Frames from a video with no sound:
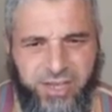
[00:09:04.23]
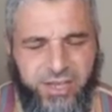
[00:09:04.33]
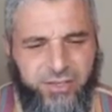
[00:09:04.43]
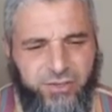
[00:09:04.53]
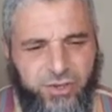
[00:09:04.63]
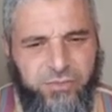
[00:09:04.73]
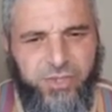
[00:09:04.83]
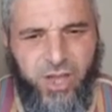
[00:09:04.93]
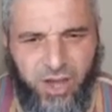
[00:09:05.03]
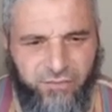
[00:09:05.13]
in terms
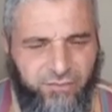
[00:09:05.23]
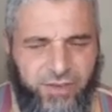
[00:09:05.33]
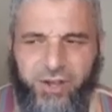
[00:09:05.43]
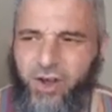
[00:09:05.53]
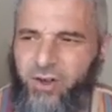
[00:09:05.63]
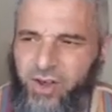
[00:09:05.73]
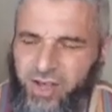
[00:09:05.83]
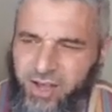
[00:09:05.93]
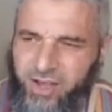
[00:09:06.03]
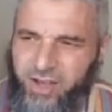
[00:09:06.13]
of, you know,
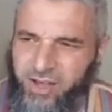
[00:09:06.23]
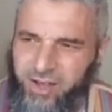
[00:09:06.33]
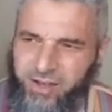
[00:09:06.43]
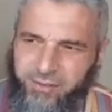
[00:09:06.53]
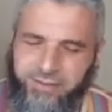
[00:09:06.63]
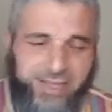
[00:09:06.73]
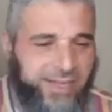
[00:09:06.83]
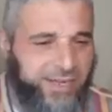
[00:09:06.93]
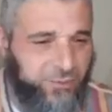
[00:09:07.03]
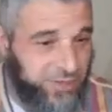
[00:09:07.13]

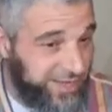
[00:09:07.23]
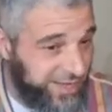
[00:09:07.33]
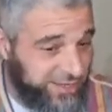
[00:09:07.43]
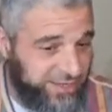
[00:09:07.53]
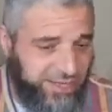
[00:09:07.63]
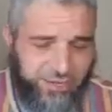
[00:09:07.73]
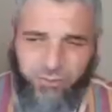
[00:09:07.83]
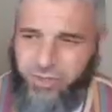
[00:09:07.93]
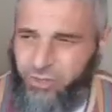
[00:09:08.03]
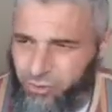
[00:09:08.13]
dealing with kids, dealing
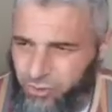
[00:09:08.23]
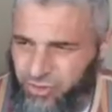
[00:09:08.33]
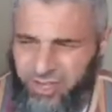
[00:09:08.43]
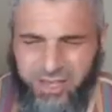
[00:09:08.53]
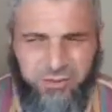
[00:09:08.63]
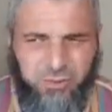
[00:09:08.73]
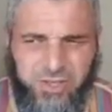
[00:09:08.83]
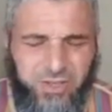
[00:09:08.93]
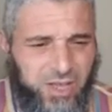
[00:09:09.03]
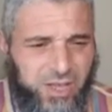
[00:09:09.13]
with youth, dealing
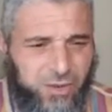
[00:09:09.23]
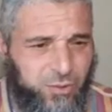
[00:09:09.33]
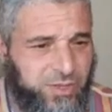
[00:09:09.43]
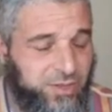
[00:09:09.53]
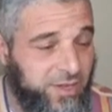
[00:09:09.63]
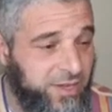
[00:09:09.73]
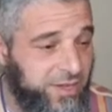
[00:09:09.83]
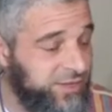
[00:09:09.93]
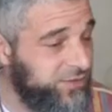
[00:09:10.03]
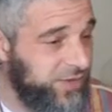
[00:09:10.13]
with
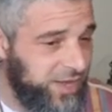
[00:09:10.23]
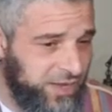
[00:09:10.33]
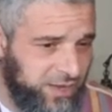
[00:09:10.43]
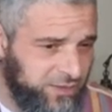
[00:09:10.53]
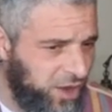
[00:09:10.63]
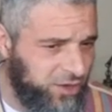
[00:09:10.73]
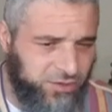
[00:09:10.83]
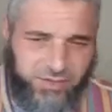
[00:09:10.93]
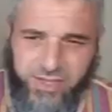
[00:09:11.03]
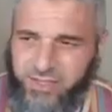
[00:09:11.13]
his
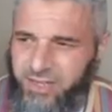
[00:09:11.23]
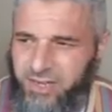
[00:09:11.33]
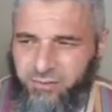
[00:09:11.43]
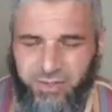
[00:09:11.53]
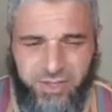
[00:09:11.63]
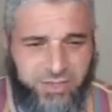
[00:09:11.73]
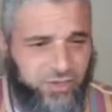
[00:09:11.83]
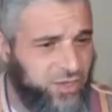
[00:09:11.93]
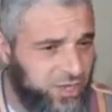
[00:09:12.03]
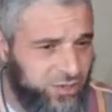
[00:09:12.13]
daughters, and dealing with his
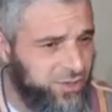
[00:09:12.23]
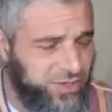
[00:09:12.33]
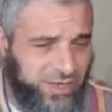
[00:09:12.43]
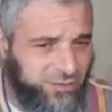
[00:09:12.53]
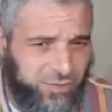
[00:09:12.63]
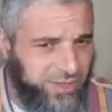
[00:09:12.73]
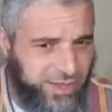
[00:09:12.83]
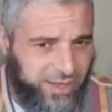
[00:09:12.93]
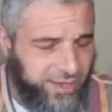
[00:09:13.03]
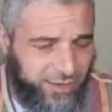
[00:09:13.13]
children, dealing with,
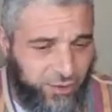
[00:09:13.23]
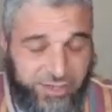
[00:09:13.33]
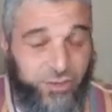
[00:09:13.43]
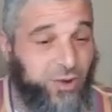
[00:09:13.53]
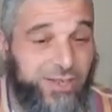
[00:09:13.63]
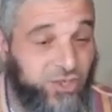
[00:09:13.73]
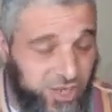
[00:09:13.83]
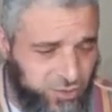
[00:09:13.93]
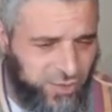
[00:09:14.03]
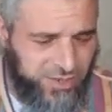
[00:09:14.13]
you know, his
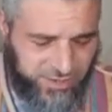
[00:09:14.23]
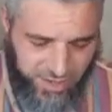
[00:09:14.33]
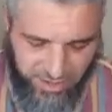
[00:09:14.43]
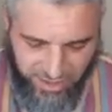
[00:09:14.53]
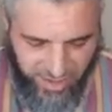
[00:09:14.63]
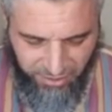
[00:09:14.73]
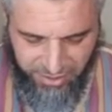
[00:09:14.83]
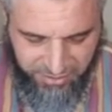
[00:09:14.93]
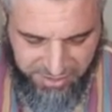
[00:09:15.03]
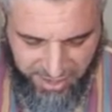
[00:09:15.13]
grandchildren, sallallahu
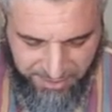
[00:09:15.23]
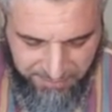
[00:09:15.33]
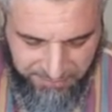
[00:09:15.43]
alayhi wasallam.